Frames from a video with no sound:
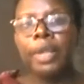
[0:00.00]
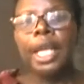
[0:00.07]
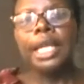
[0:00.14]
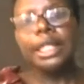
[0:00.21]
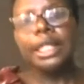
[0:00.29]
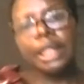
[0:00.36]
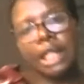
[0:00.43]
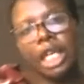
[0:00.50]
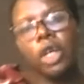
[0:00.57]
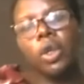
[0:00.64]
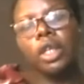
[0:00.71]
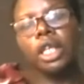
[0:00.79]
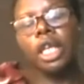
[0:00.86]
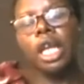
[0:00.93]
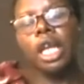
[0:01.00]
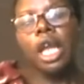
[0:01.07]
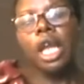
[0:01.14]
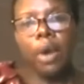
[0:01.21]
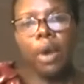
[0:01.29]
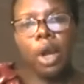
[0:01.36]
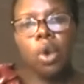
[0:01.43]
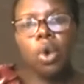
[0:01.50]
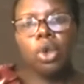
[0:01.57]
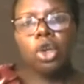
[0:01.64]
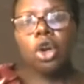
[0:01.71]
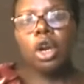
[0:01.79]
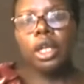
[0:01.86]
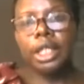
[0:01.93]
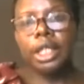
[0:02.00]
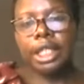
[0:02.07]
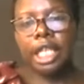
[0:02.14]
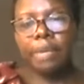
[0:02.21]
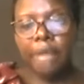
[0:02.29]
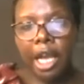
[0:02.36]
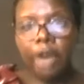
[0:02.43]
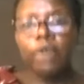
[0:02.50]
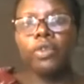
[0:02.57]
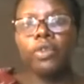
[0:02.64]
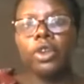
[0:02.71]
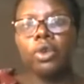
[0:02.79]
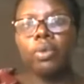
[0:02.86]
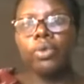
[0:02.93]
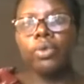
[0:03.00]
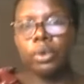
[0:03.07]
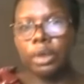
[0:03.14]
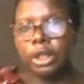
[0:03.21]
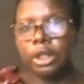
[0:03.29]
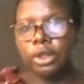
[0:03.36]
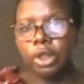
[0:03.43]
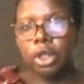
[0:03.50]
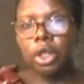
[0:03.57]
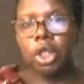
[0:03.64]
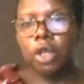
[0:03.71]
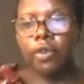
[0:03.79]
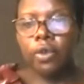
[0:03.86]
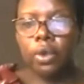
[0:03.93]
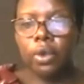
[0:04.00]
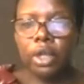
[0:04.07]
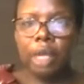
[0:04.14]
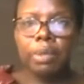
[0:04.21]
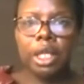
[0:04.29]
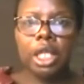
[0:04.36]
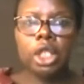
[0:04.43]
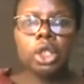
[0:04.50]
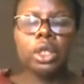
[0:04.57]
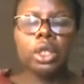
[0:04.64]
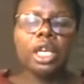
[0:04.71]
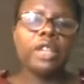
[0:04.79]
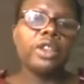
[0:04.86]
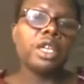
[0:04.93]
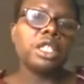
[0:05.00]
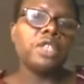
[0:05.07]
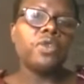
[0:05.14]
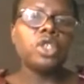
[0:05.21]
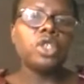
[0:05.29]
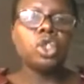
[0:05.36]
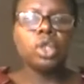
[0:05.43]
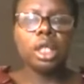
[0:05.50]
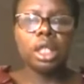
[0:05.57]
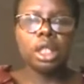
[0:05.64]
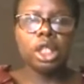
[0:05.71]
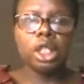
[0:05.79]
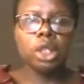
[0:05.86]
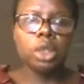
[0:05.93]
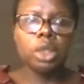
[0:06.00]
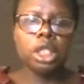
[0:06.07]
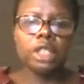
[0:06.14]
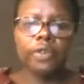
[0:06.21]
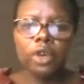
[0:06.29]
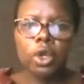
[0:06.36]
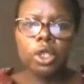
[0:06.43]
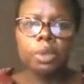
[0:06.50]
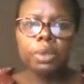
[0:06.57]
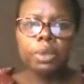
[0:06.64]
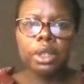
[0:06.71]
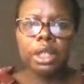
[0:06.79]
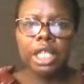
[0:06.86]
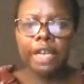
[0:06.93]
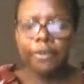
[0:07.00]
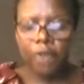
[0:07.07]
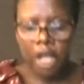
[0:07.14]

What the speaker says: Secondly, our code card is kept out of the room for reduction of contamination, and there are different strategies which different hospitals have